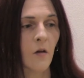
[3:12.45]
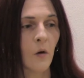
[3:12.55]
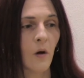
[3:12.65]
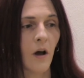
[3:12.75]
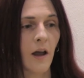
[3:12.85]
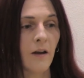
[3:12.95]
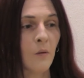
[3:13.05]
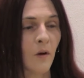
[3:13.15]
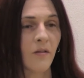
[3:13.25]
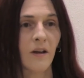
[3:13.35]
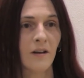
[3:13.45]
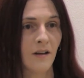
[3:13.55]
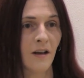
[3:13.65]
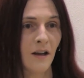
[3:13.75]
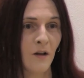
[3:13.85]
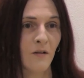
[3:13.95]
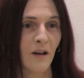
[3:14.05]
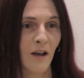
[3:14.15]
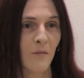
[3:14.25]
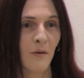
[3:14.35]
So anyone that can
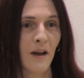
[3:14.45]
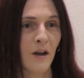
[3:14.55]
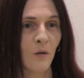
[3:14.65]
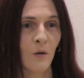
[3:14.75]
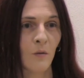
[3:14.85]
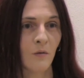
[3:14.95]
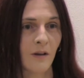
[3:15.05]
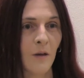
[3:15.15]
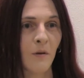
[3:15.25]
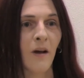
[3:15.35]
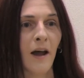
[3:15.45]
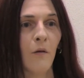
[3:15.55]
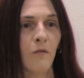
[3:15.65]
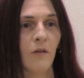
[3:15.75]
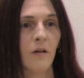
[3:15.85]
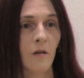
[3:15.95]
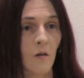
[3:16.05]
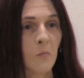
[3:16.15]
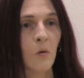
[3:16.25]
hear that campaign or keep an eye out for that,